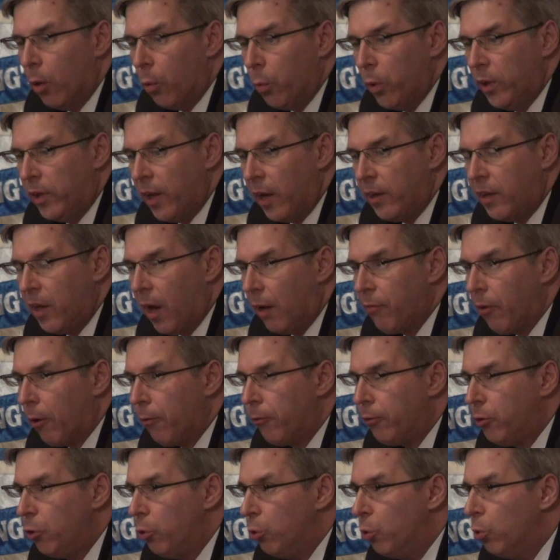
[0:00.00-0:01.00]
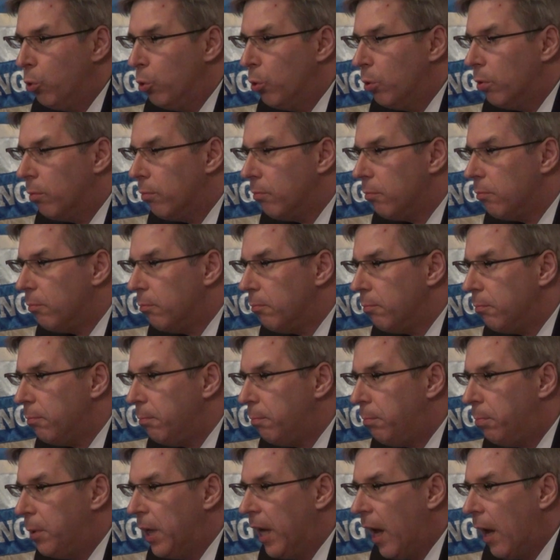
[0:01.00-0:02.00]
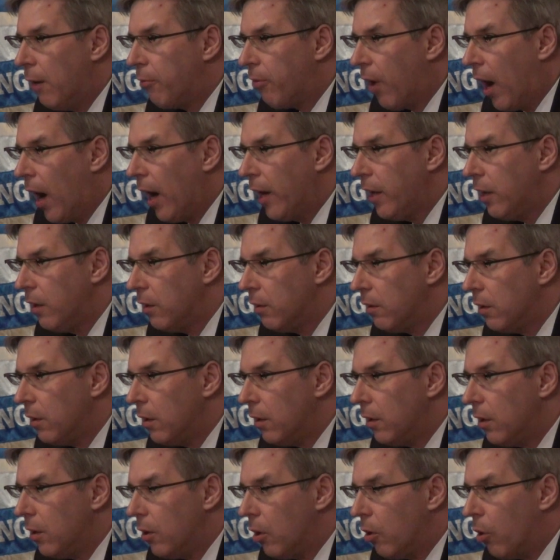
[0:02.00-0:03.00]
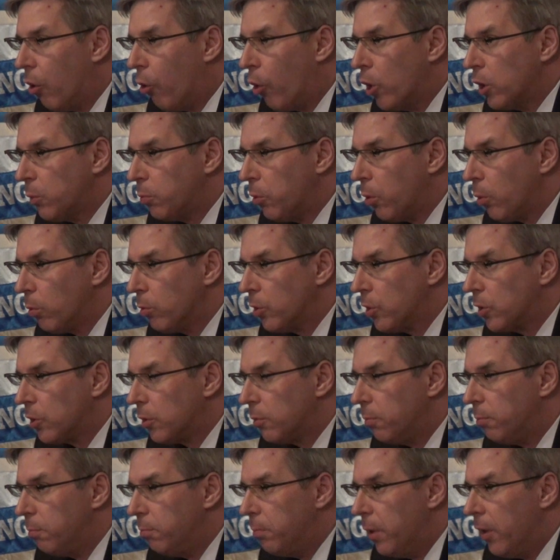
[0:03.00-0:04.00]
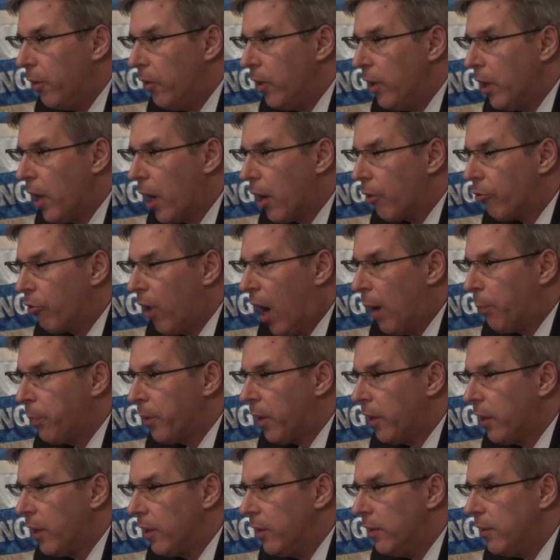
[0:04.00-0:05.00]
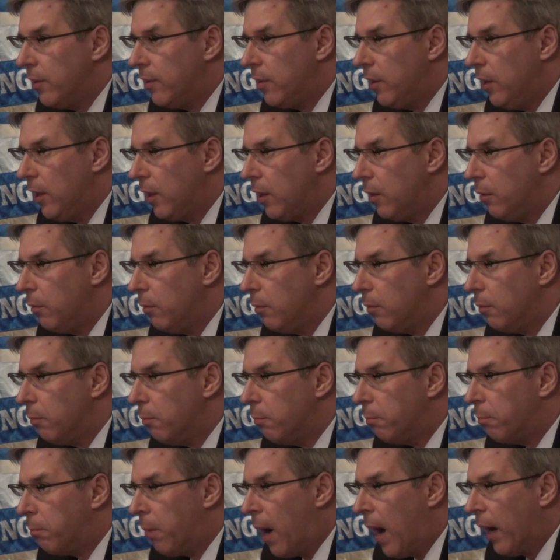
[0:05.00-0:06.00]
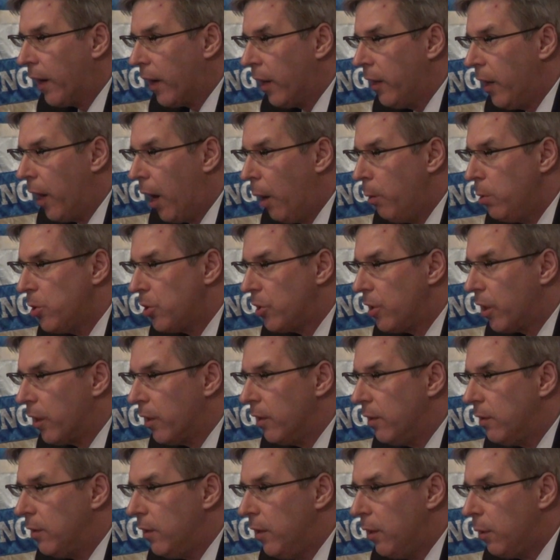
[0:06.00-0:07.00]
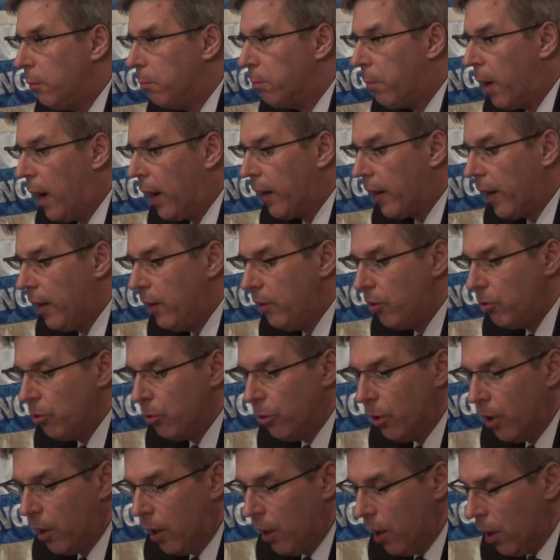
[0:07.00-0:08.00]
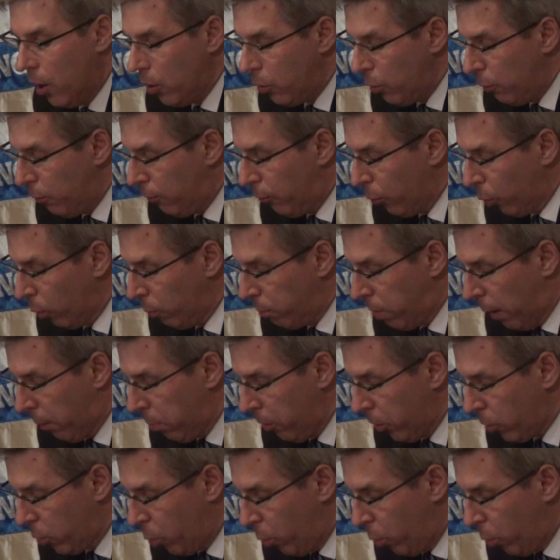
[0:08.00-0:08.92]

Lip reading: We did have a few PFI hospitals, but they are rapidly getting taken back in-house. They're getting taken back into full public